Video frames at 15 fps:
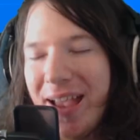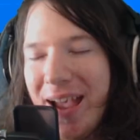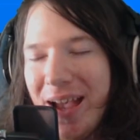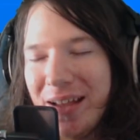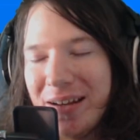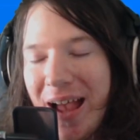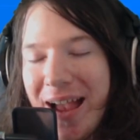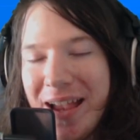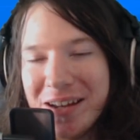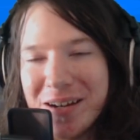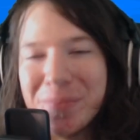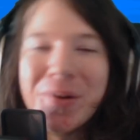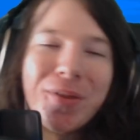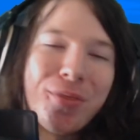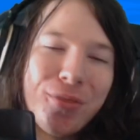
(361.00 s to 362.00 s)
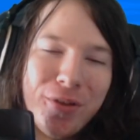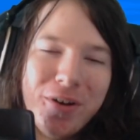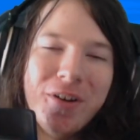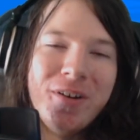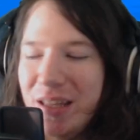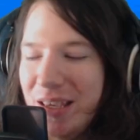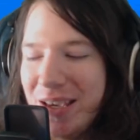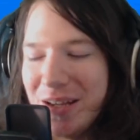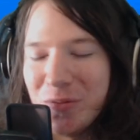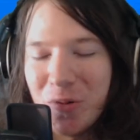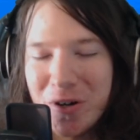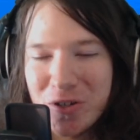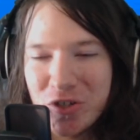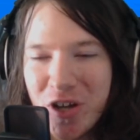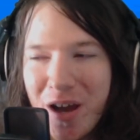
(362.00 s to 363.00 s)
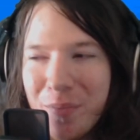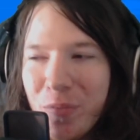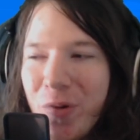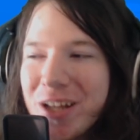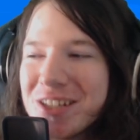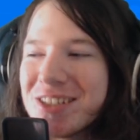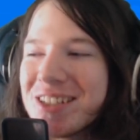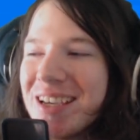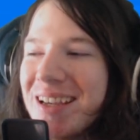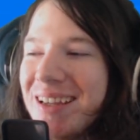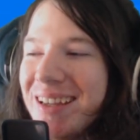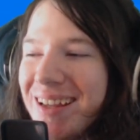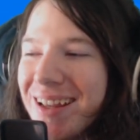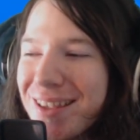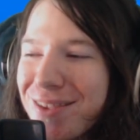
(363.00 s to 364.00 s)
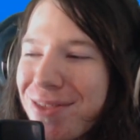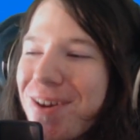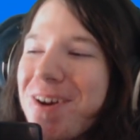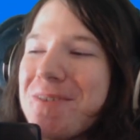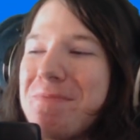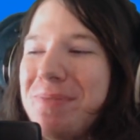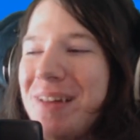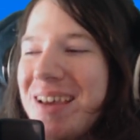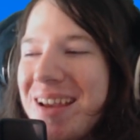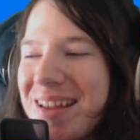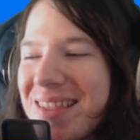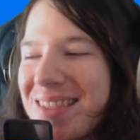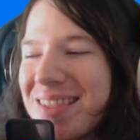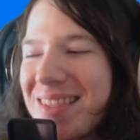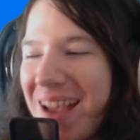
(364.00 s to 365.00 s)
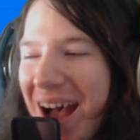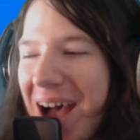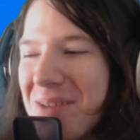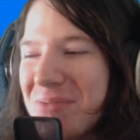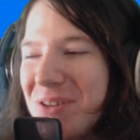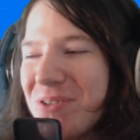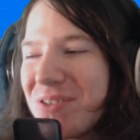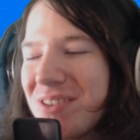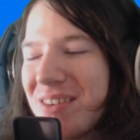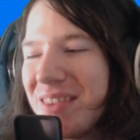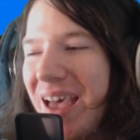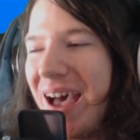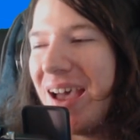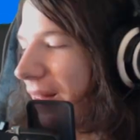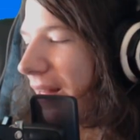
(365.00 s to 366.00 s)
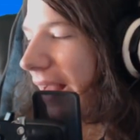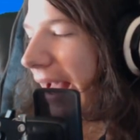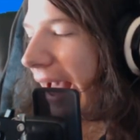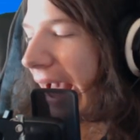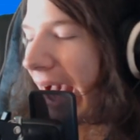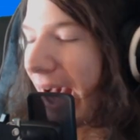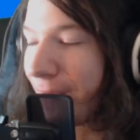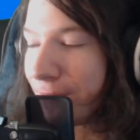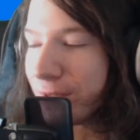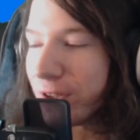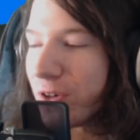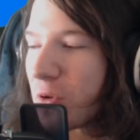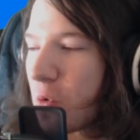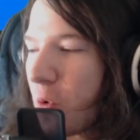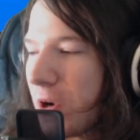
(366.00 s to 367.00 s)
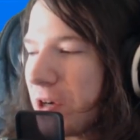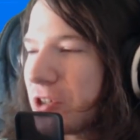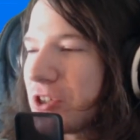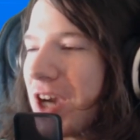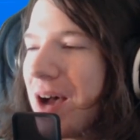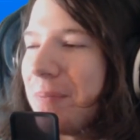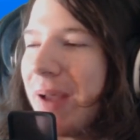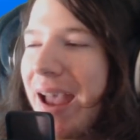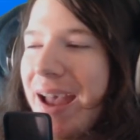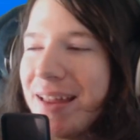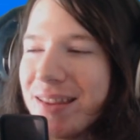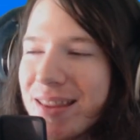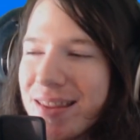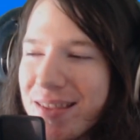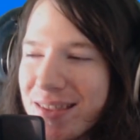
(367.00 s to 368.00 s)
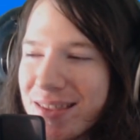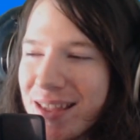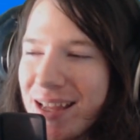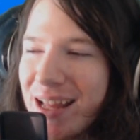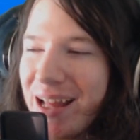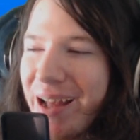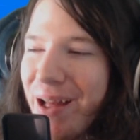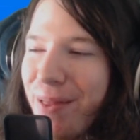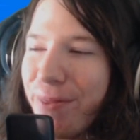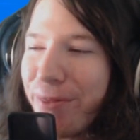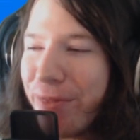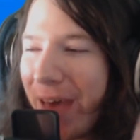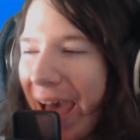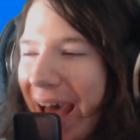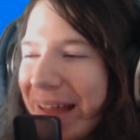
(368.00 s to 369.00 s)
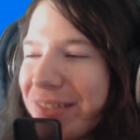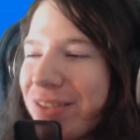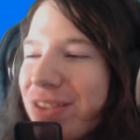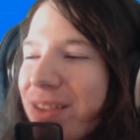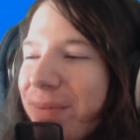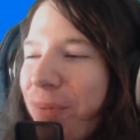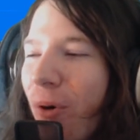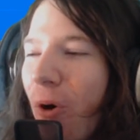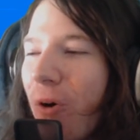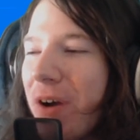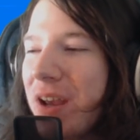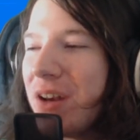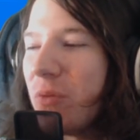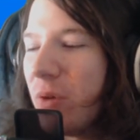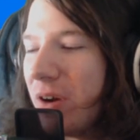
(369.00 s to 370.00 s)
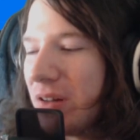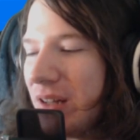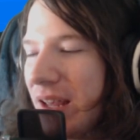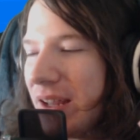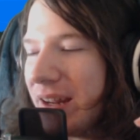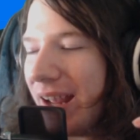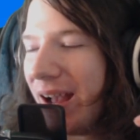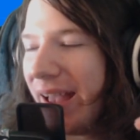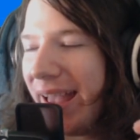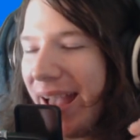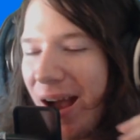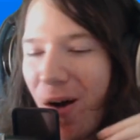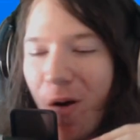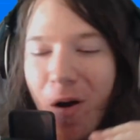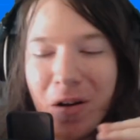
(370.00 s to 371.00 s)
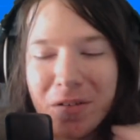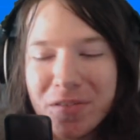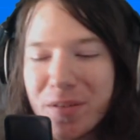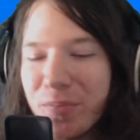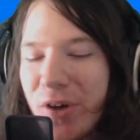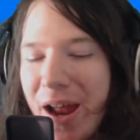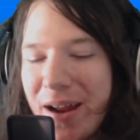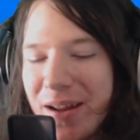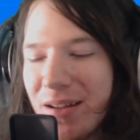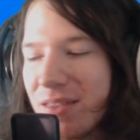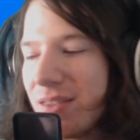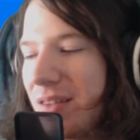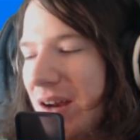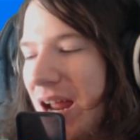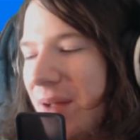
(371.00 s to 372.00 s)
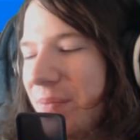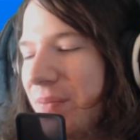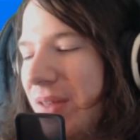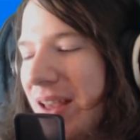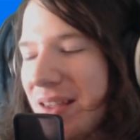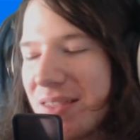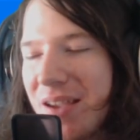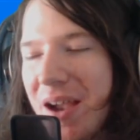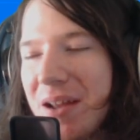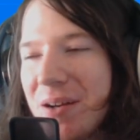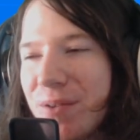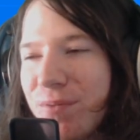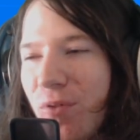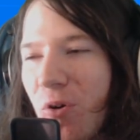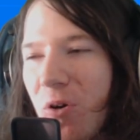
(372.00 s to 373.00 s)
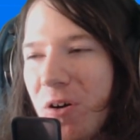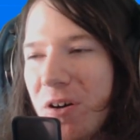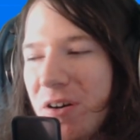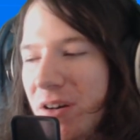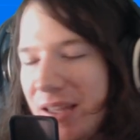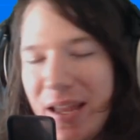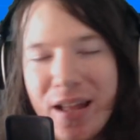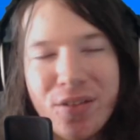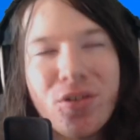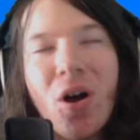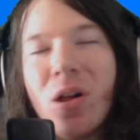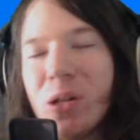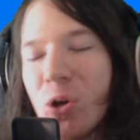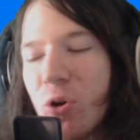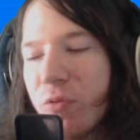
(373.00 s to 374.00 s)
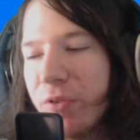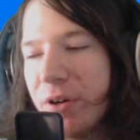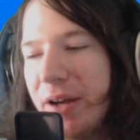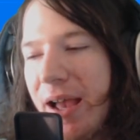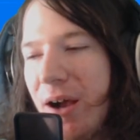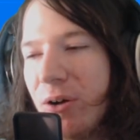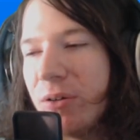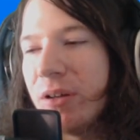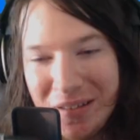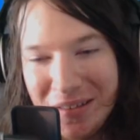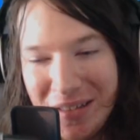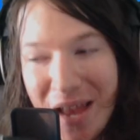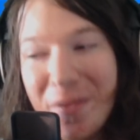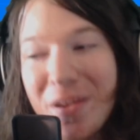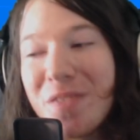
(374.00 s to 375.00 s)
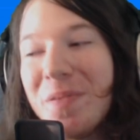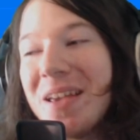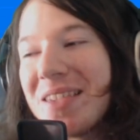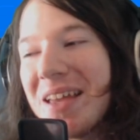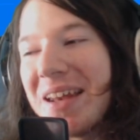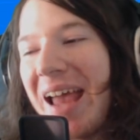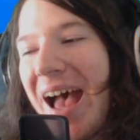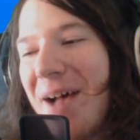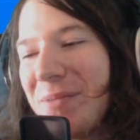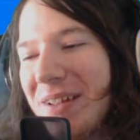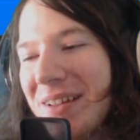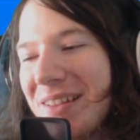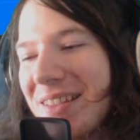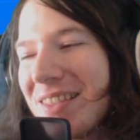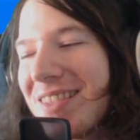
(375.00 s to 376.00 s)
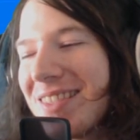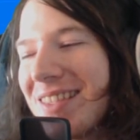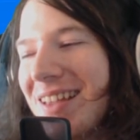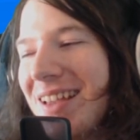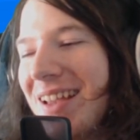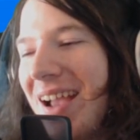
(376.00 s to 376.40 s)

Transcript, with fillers: And I end up with third in workshop, which it's third place. I'm used to that after workshop ends, that's the point where like all of the brackets that I'm excited for, it's all over now. The MSB set happens.